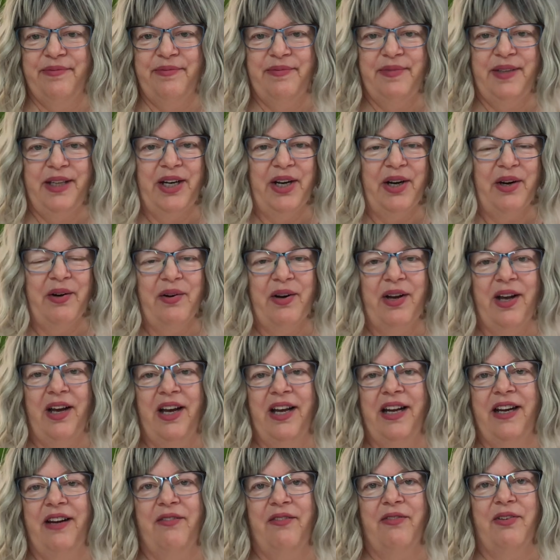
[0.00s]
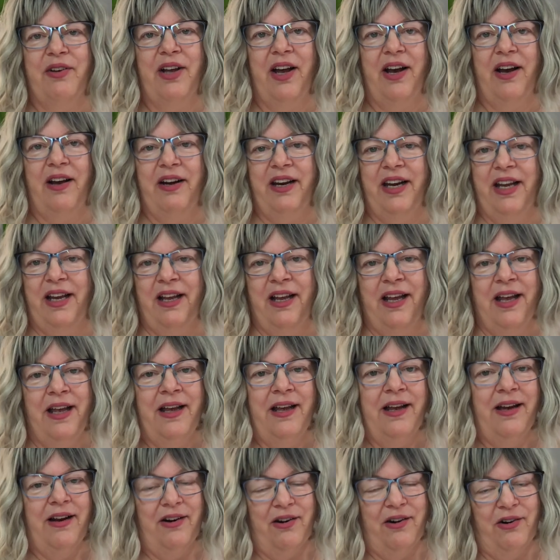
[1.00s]
you know, kind of cunning,
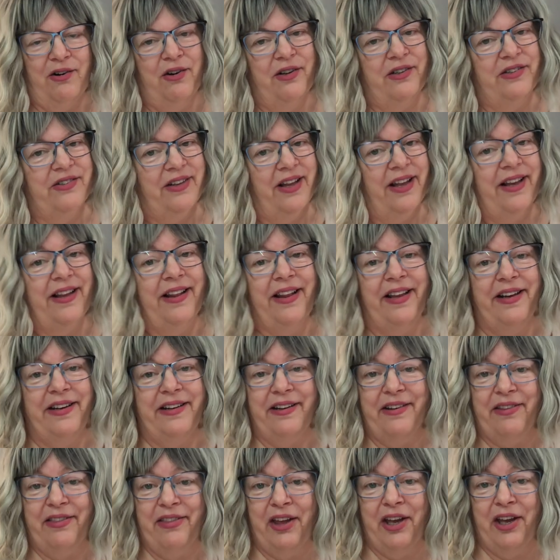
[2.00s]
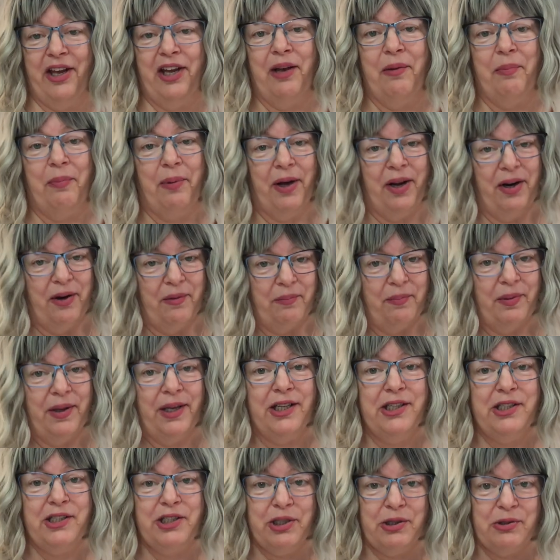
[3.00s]
or as I like to think about it,
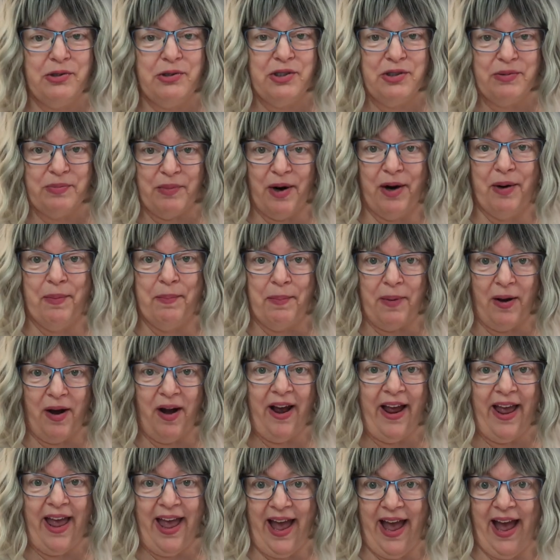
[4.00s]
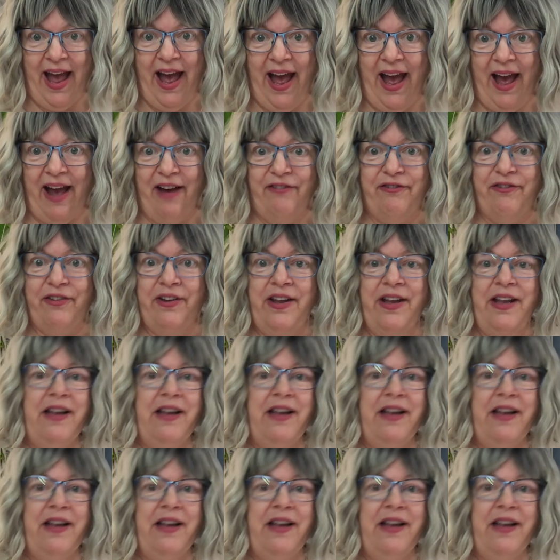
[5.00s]
being too smart by half,